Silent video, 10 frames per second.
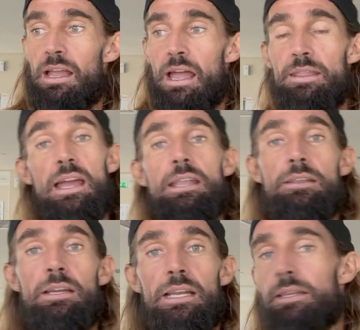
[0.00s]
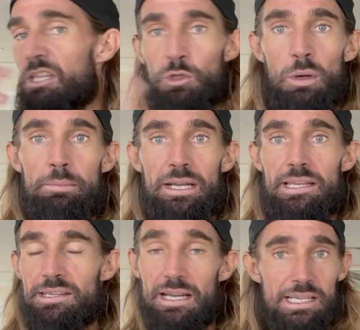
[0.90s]
And then it's 20
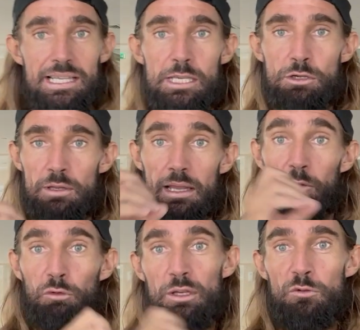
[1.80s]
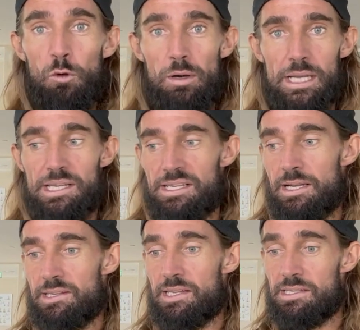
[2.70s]
minutes, and it's literally like 3-4
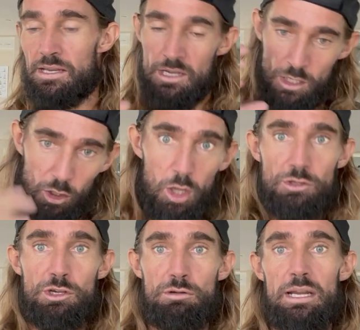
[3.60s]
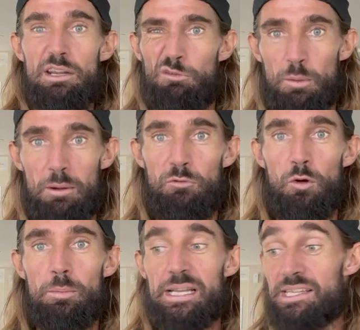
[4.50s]
exercises concentrated for about
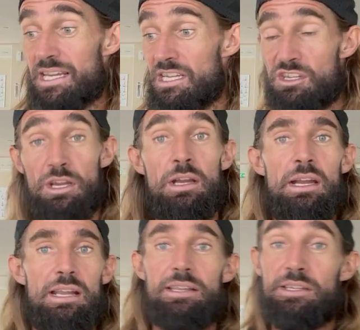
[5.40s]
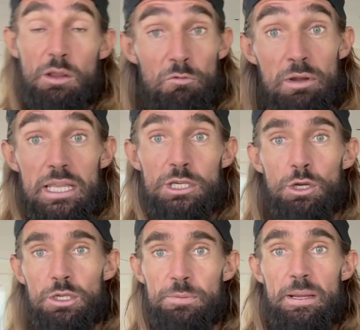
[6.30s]
4 minutes each, and there's really
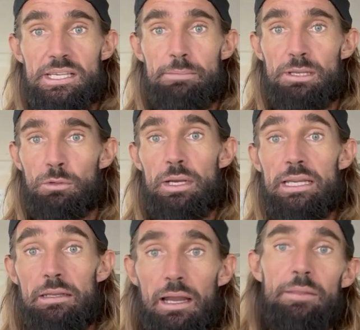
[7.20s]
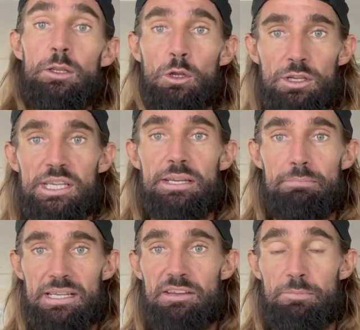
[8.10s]
short space in between, and you're gonna see
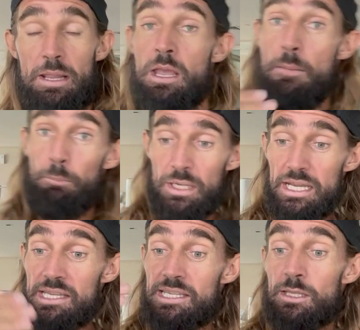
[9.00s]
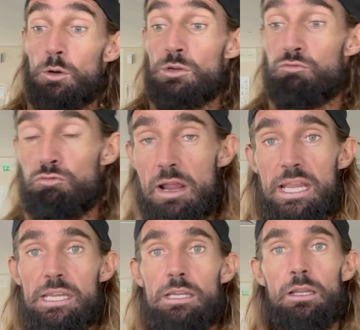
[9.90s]
massive benefits. But it's those
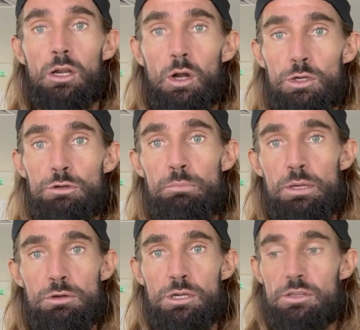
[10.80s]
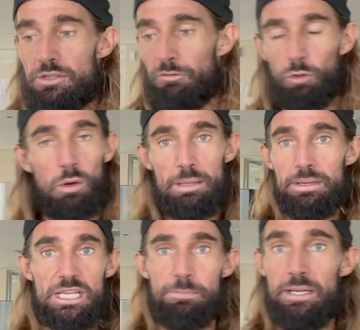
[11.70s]
regular contributions, 20
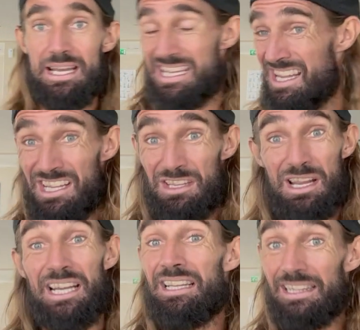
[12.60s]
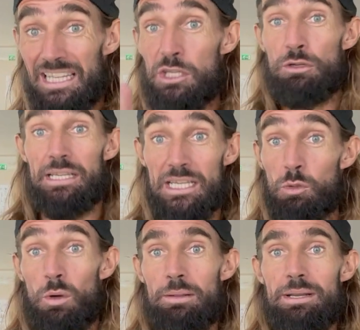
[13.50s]
minutes per day, and it literally
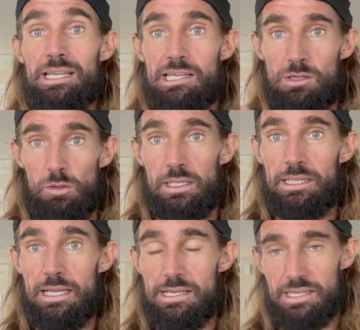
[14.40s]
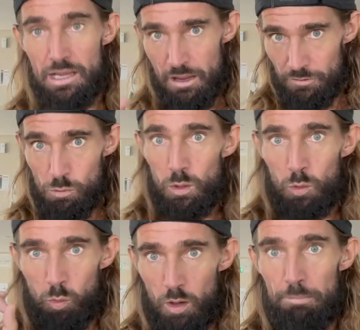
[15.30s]
20 minutes is all it takes. If you work
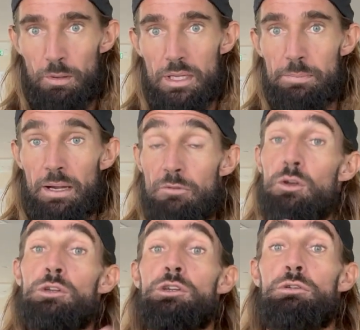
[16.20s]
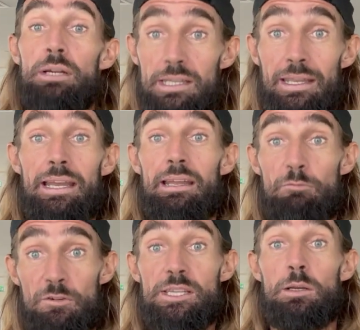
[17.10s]
one body part, if you're just trying to get in
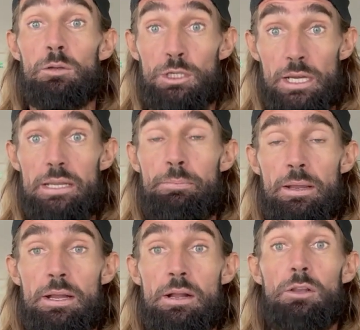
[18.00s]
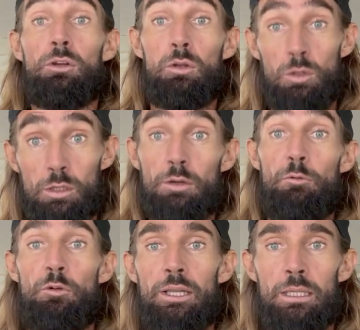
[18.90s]
physical shape to look good and
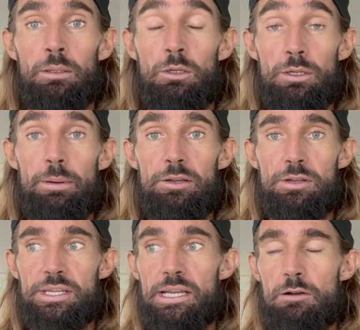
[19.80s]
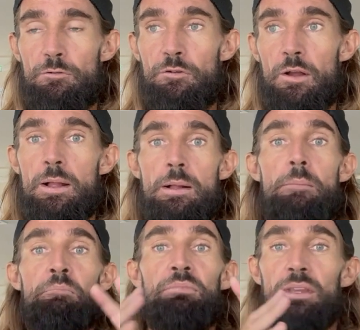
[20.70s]
feel good about yourself,
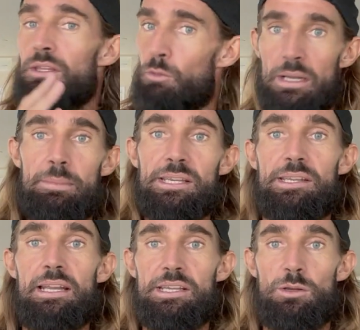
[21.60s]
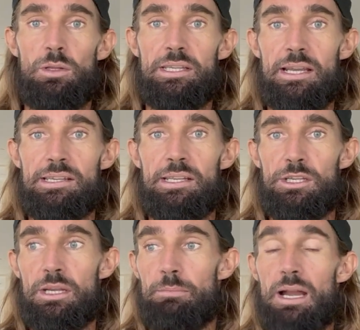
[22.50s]
20 minutes a day is all it takes in the
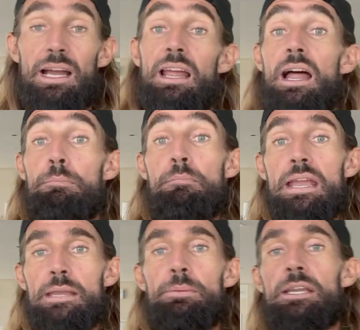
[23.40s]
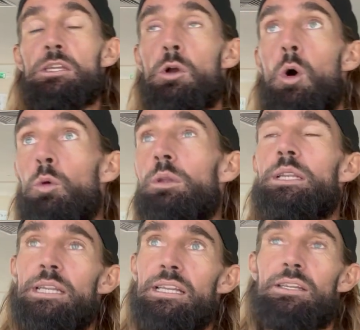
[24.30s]
gym. And maybe you only
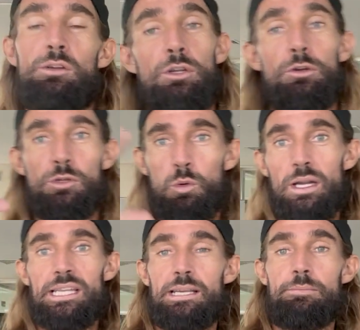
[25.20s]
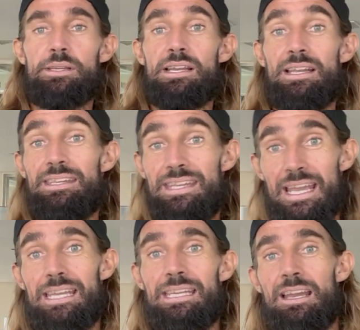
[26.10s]
need to do 20 times a
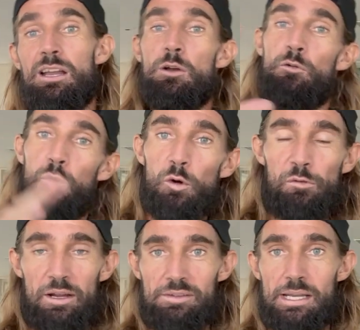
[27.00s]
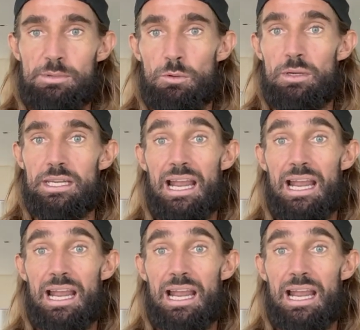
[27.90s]
day, 4 or 5 times a week.